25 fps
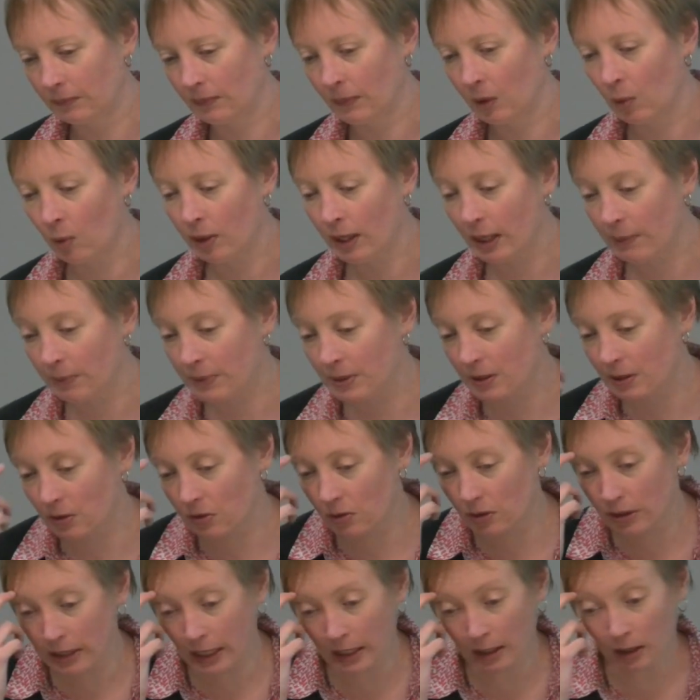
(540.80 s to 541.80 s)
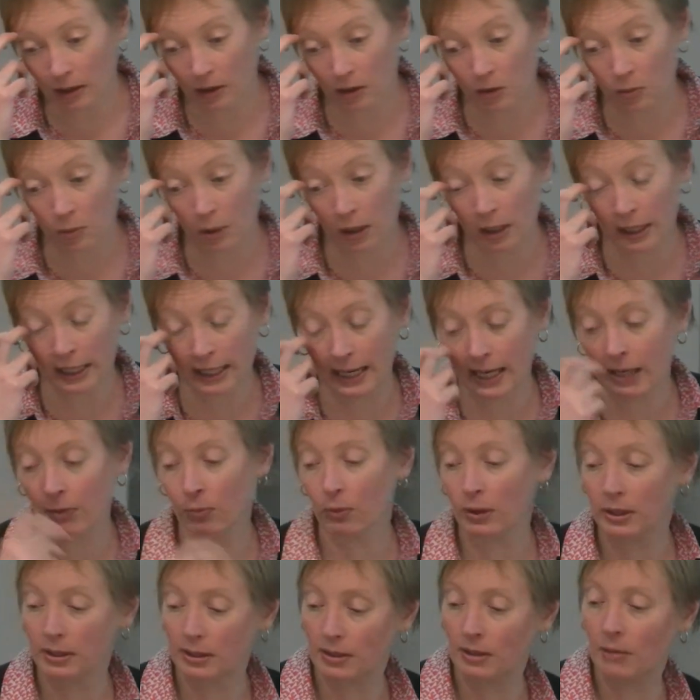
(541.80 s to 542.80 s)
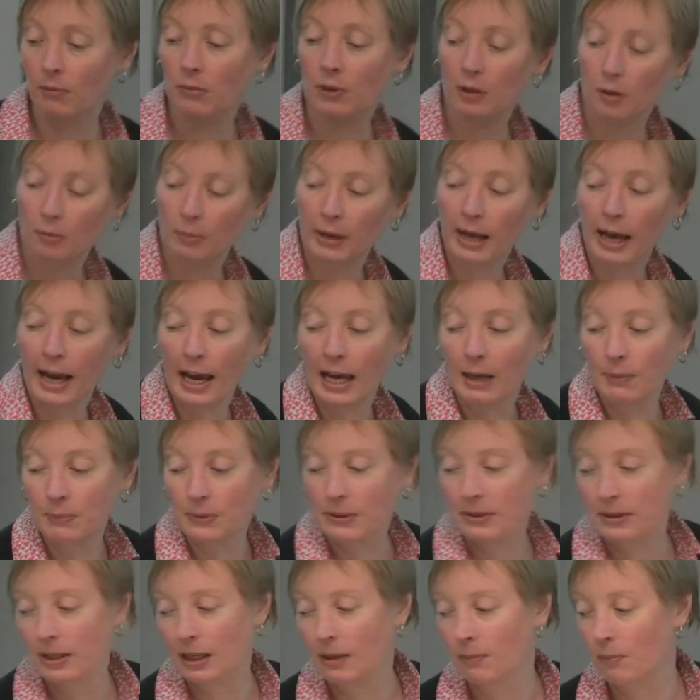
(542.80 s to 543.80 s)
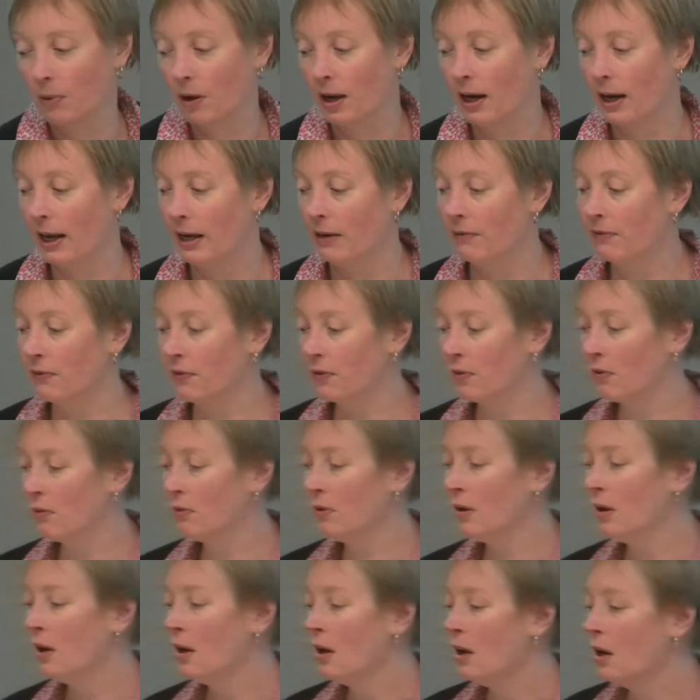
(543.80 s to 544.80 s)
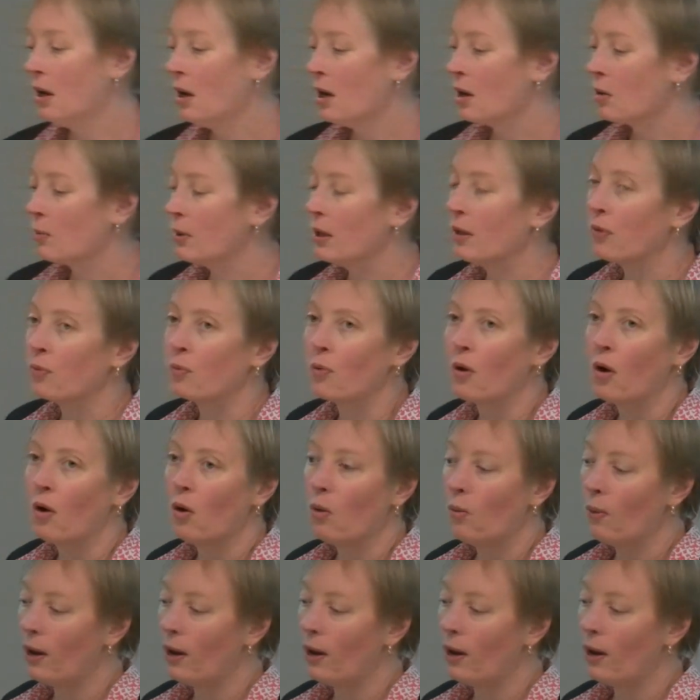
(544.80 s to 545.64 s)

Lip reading: What happens in New Zealand? Well, again, we're similar, about 8% by landfill. We throw